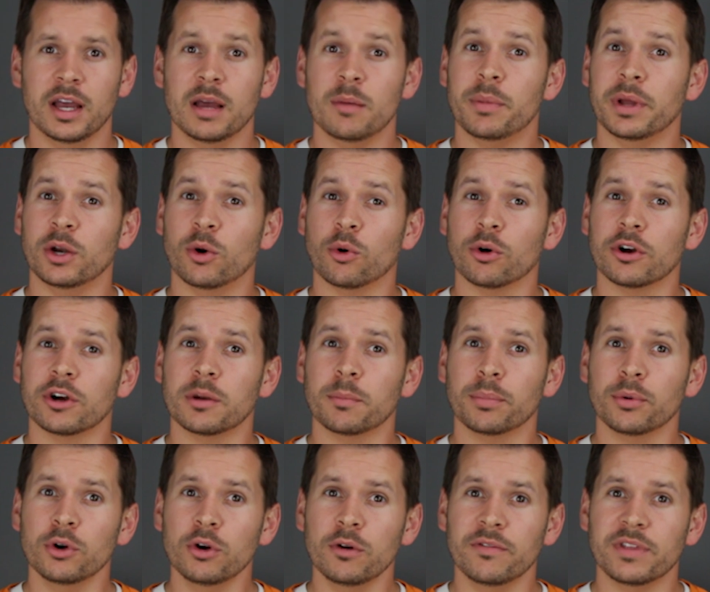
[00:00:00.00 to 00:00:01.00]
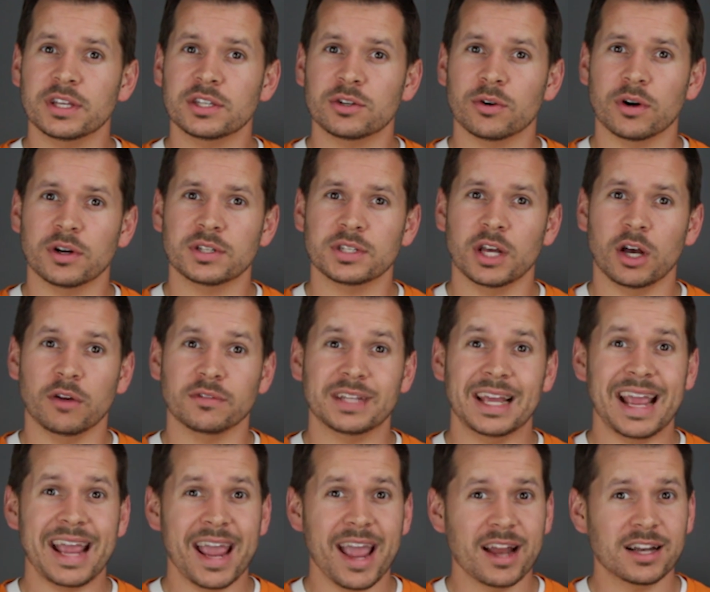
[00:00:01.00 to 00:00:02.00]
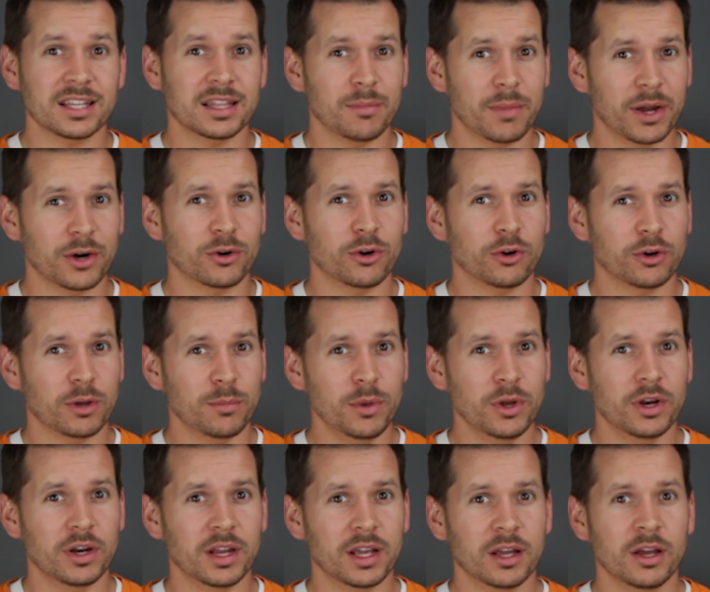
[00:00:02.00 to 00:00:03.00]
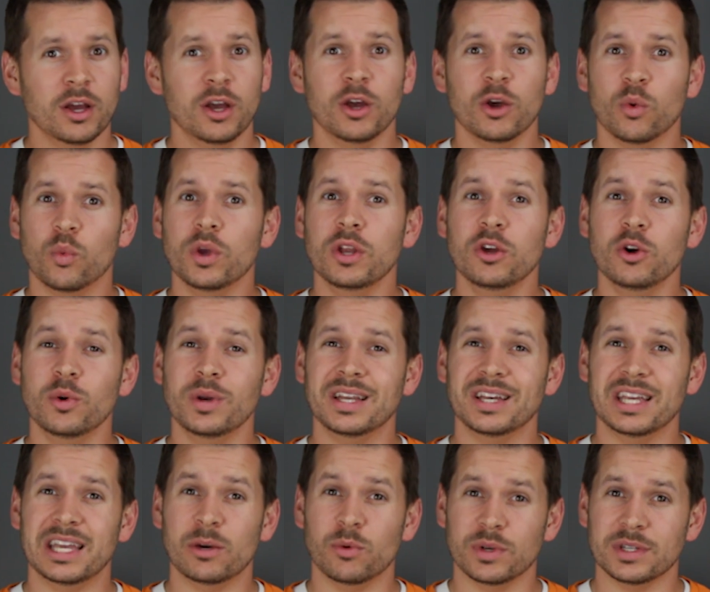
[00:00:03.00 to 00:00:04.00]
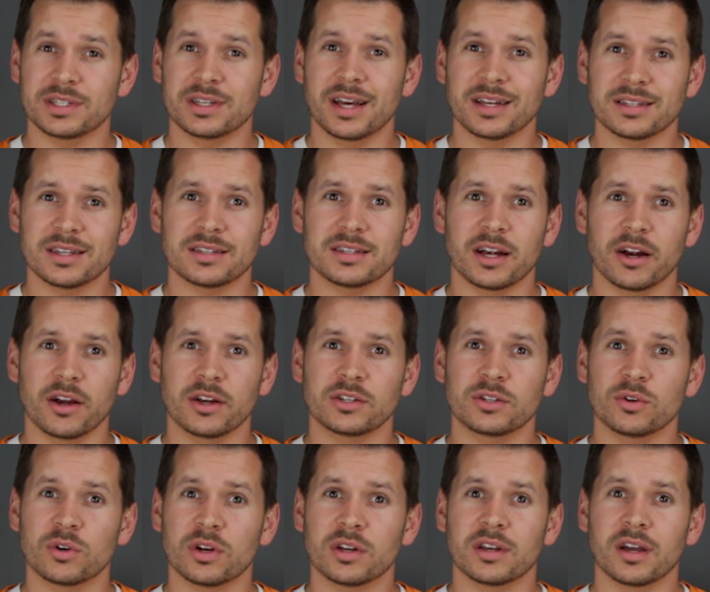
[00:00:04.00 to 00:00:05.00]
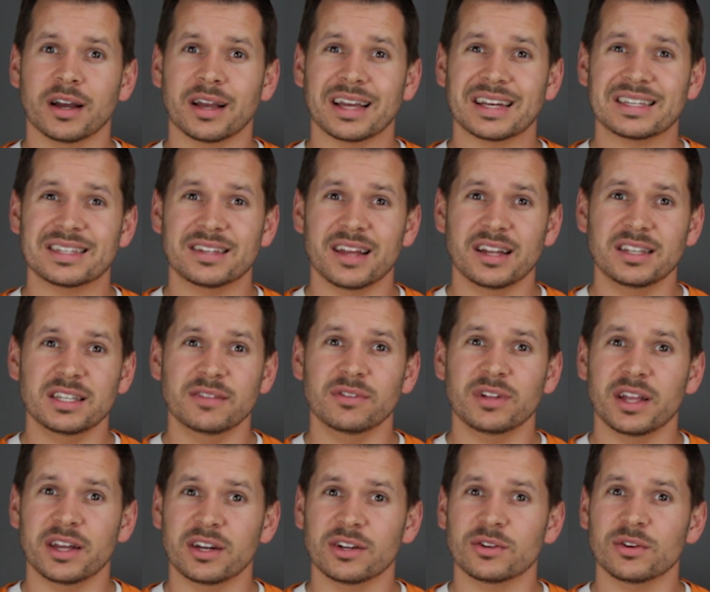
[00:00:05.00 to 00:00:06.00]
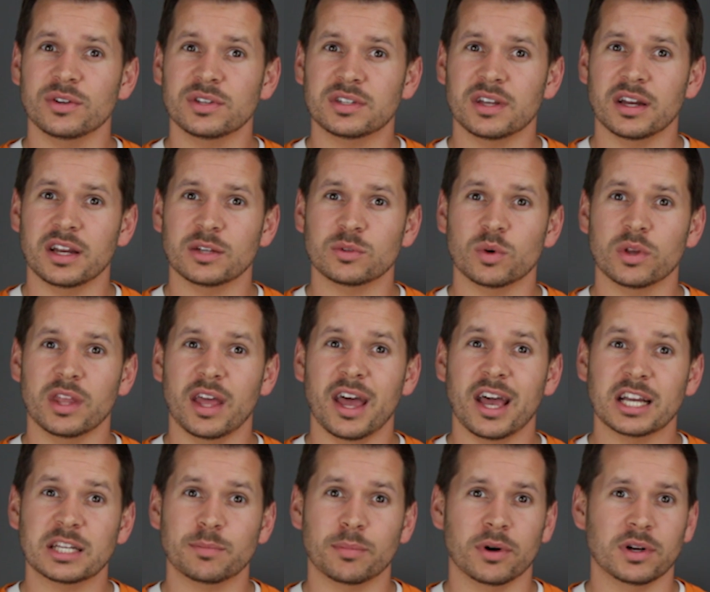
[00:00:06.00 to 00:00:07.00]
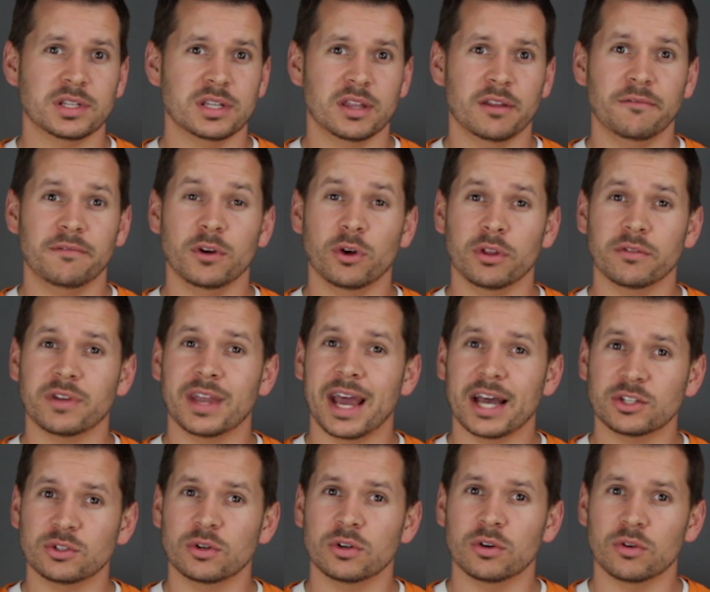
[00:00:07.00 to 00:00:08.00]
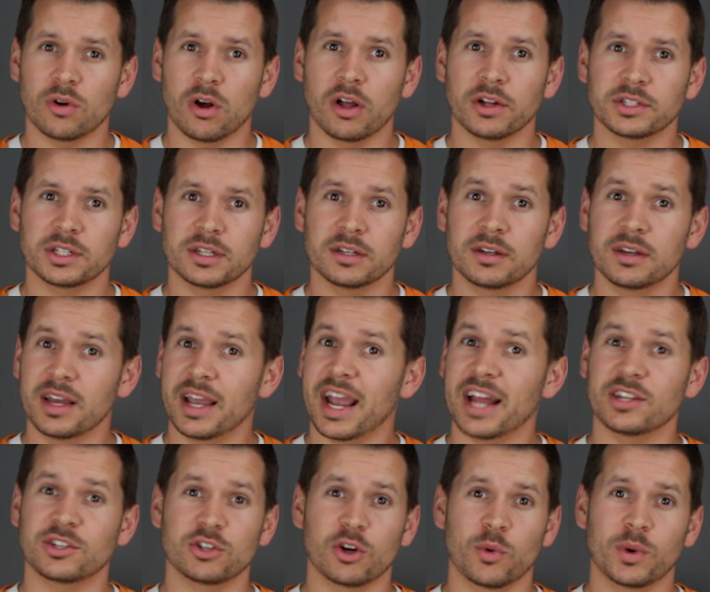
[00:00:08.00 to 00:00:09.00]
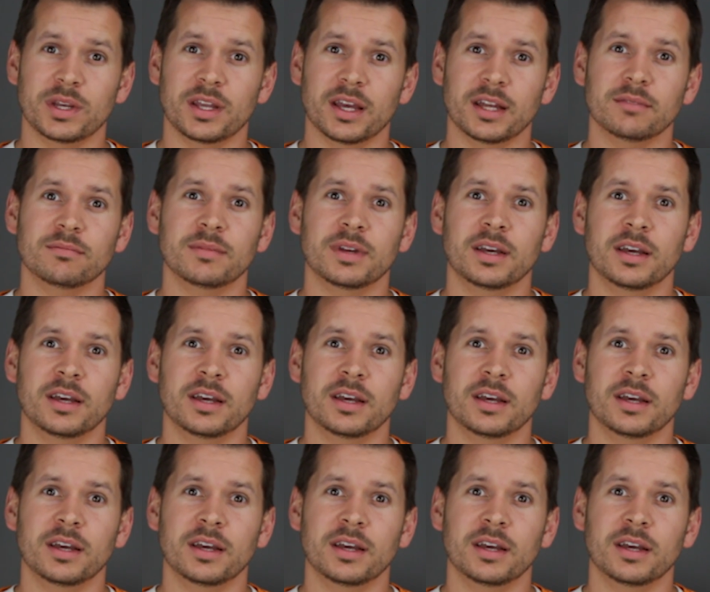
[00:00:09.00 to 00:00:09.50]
But in order to prove this to ourselves and to the medical community, we knew it was necessary to conduct extensive clinical studies with experts in the field of gastroenterology, and so we did.